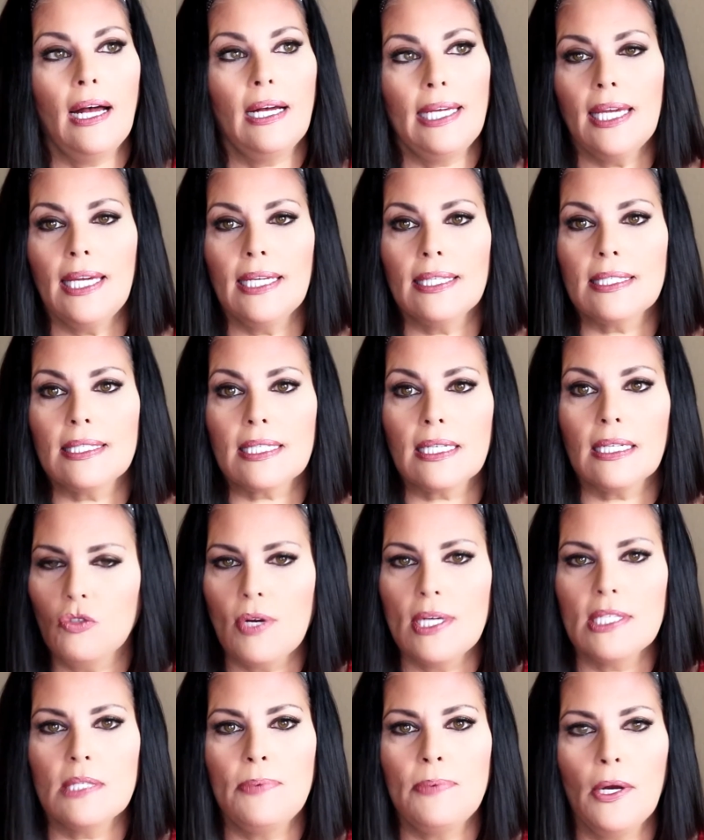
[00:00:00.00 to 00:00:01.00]
It's
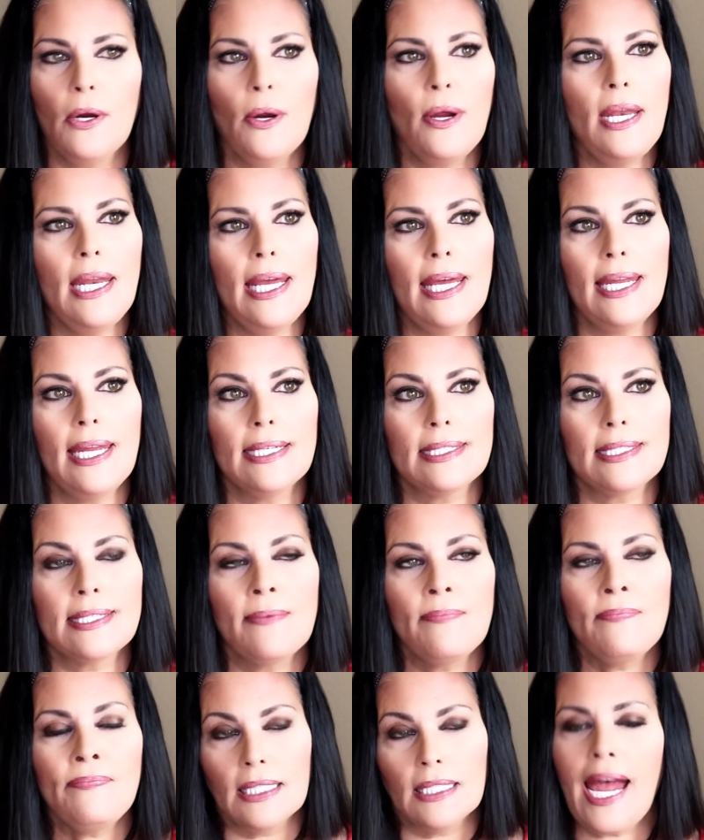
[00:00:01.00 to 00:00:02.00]
transparent, and it's
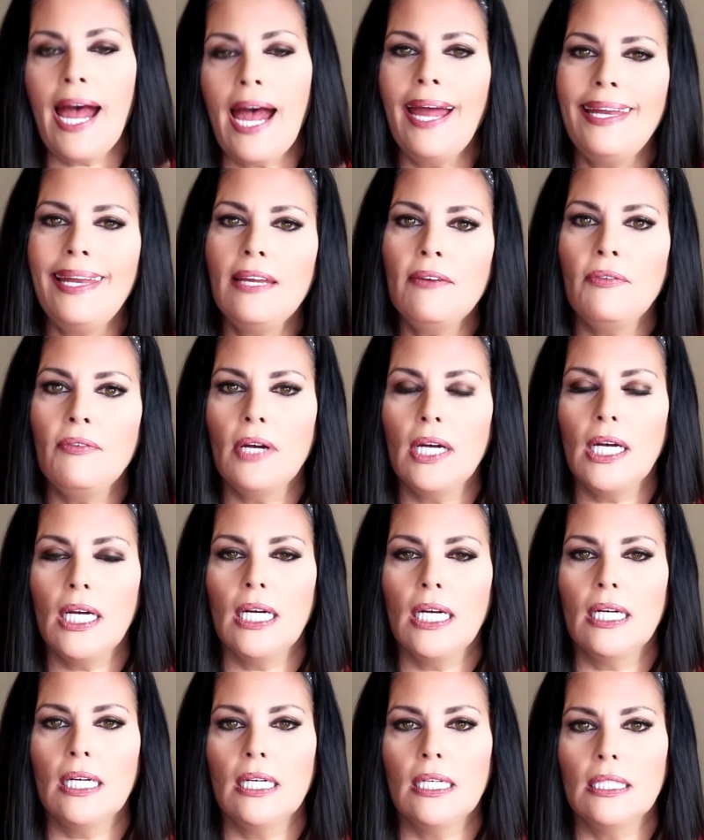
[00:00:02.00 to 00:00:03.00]
kind of
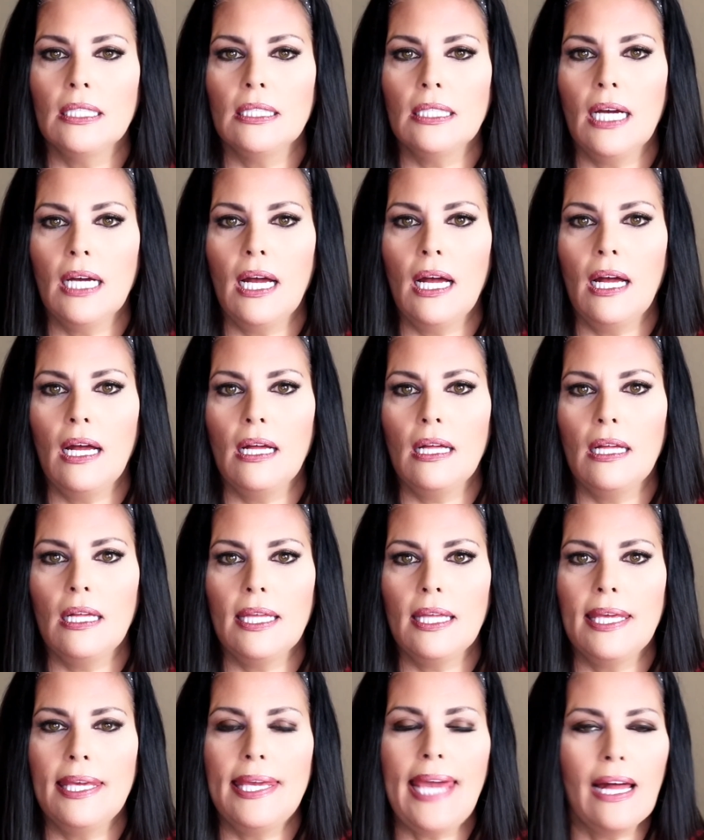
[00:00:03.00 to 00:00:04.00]
a
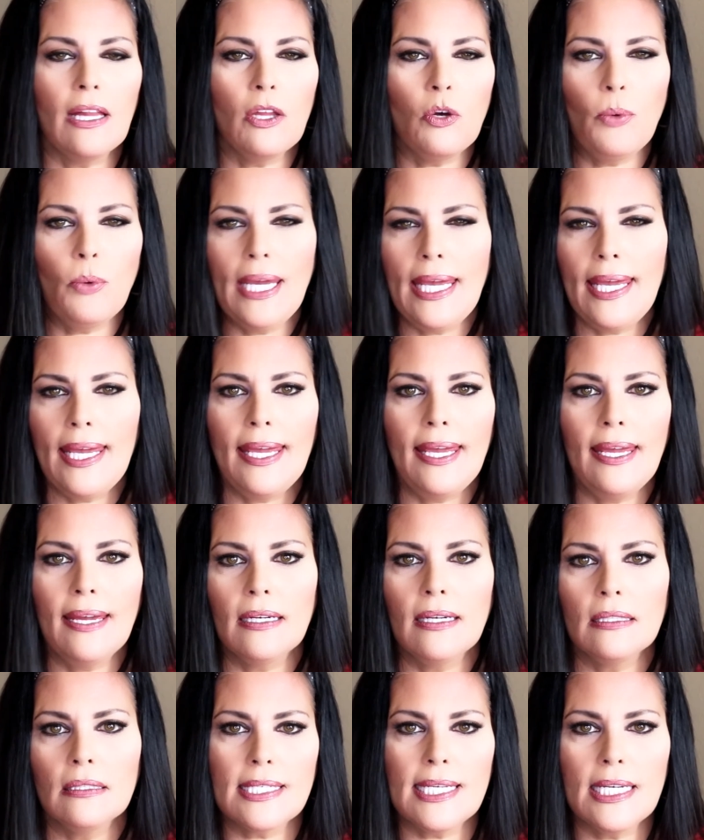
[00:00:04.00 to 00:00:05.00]
yellowy
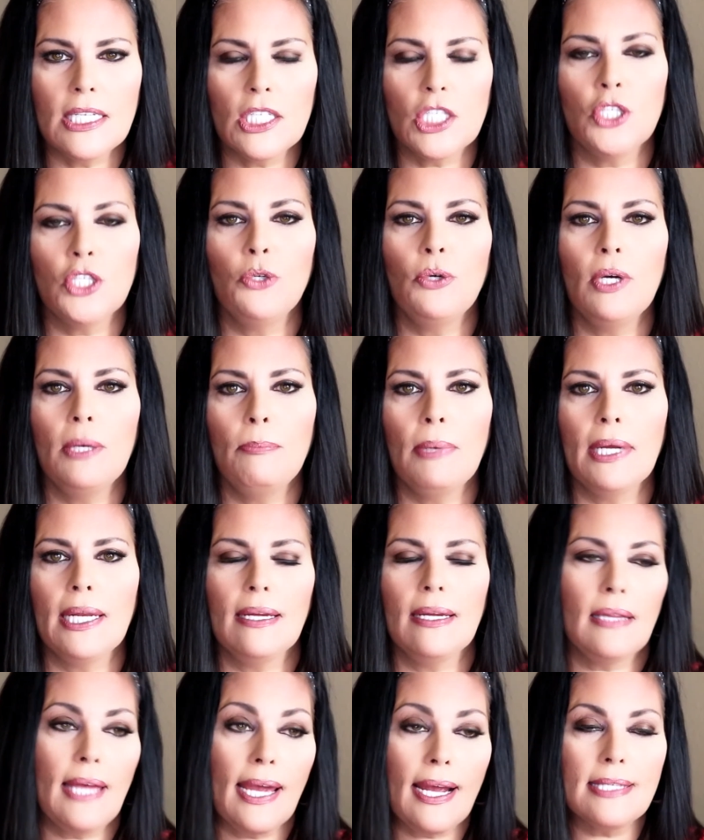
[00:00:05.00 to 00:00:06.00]
tint to it, but
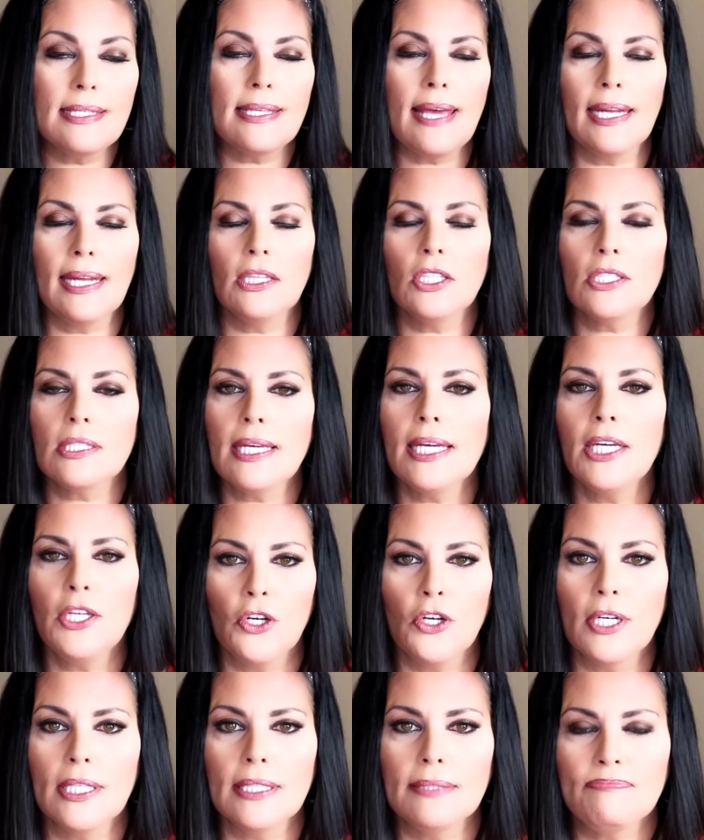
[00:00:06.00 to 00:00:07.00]
like I said, it looks like
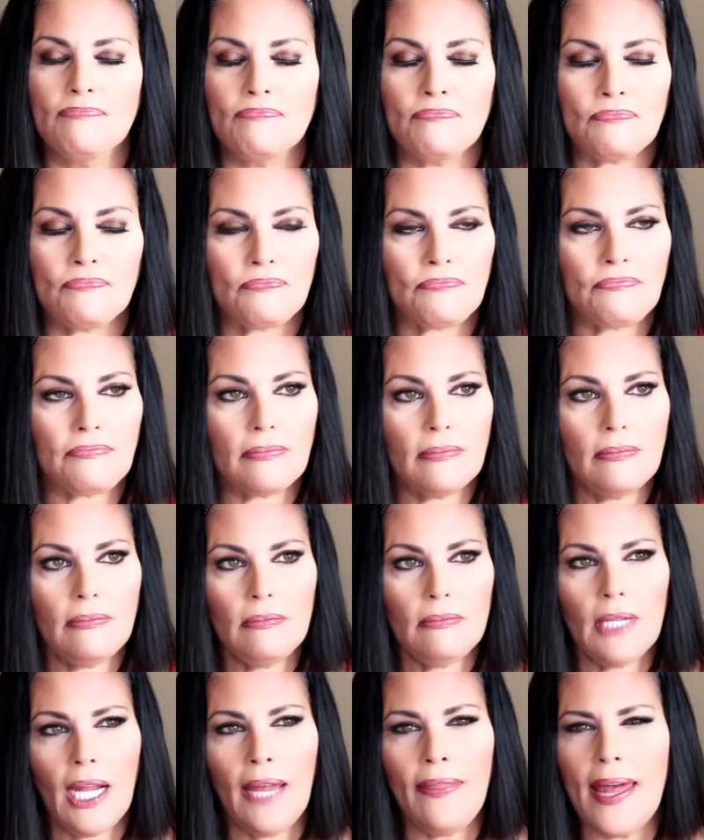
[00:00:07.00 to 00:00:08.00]

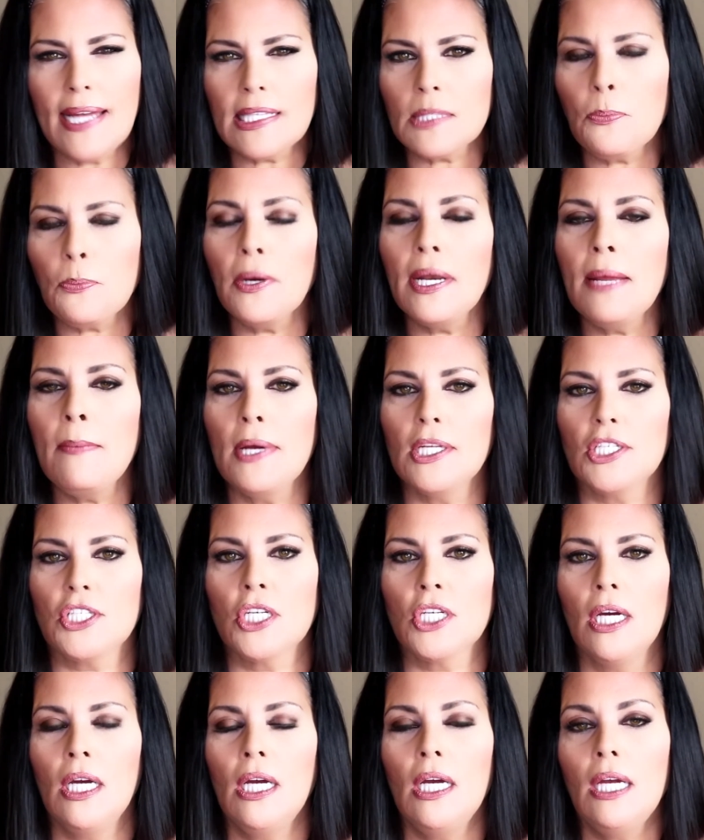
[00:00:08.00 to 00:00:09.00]
urine. And that's pretty much,
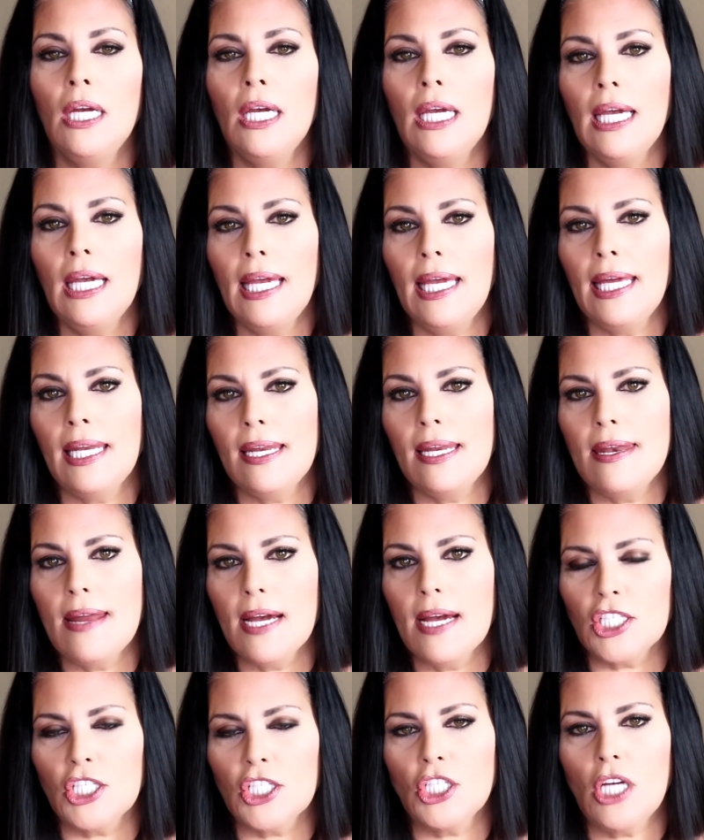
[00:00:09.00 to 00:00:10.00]
in a
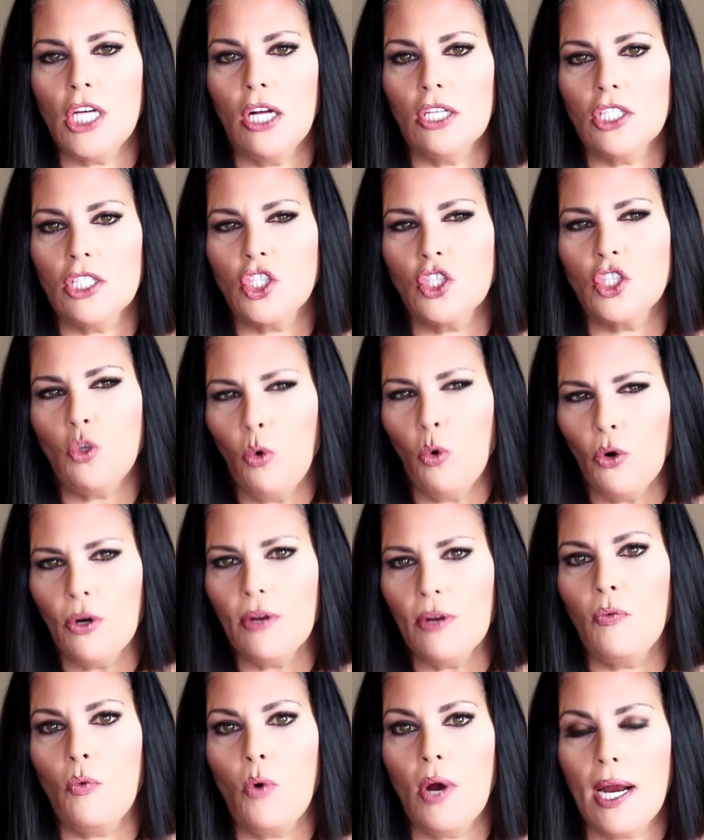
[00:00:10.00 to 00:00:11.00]
nutshell, sort
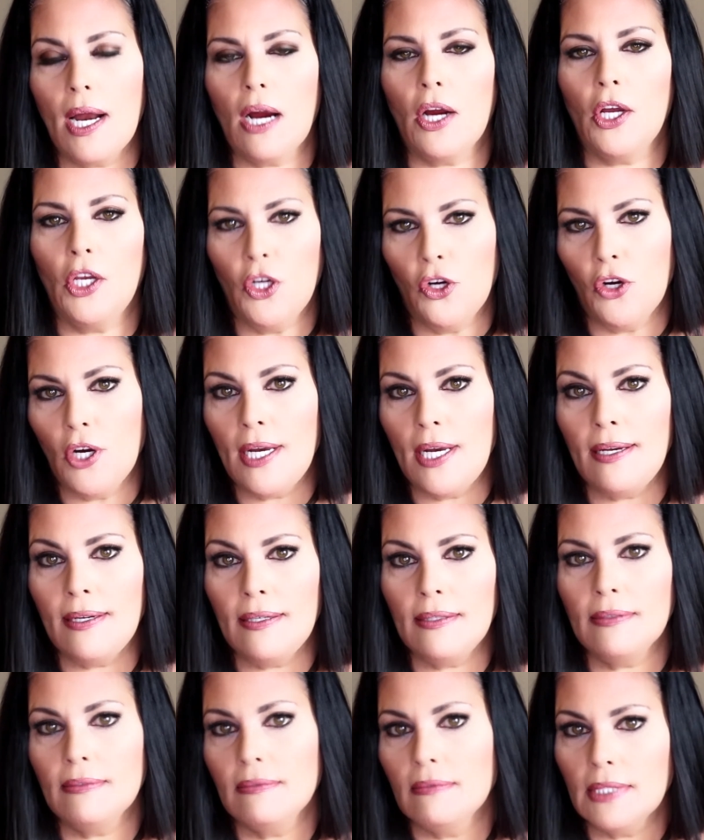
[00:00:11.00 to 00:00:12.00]
of what our
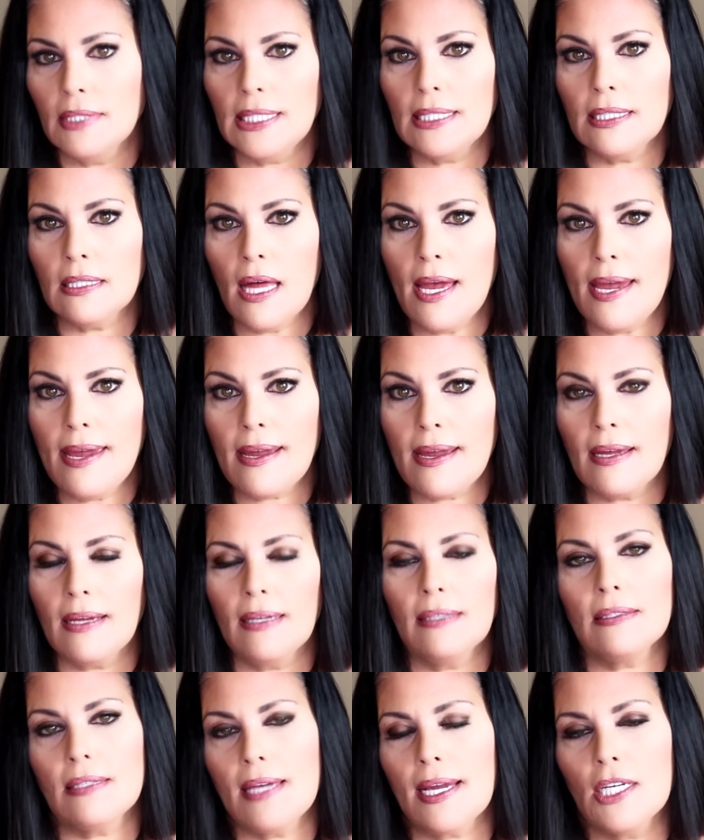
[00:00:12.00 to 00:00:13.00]
urine is like.
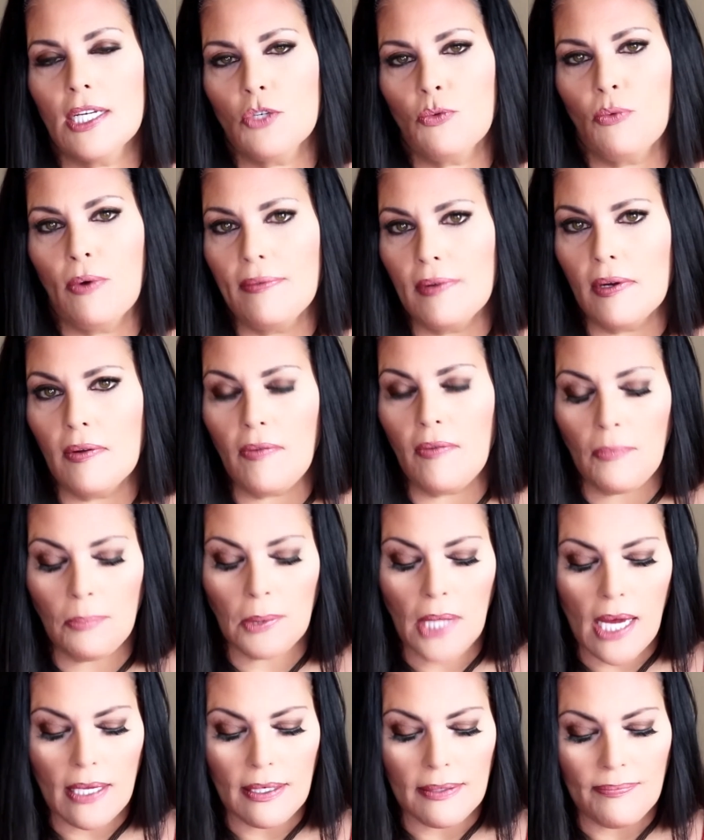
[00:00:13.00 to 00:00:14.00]
It's like a derivative of
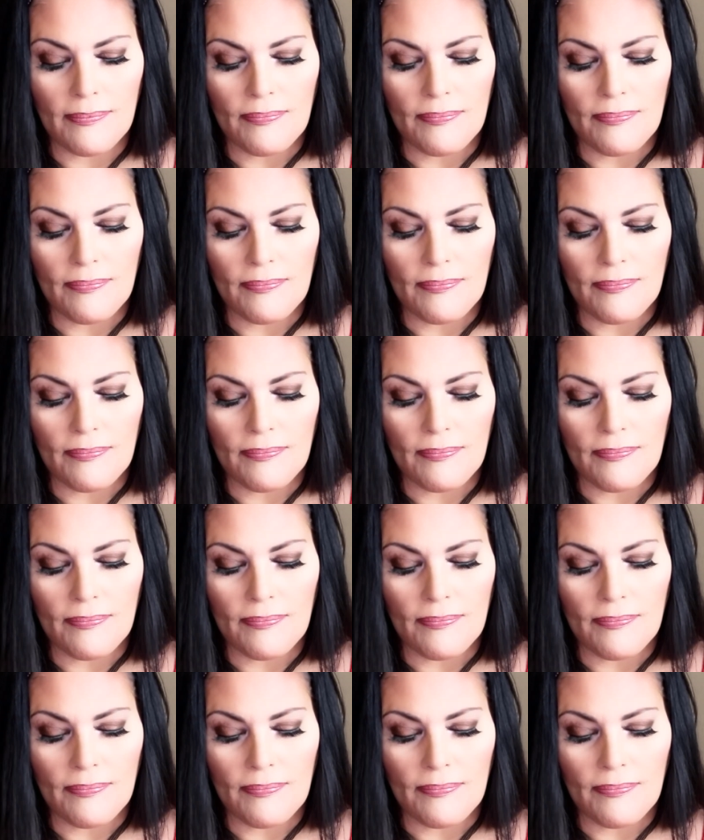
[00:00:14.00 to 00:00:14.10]
blood.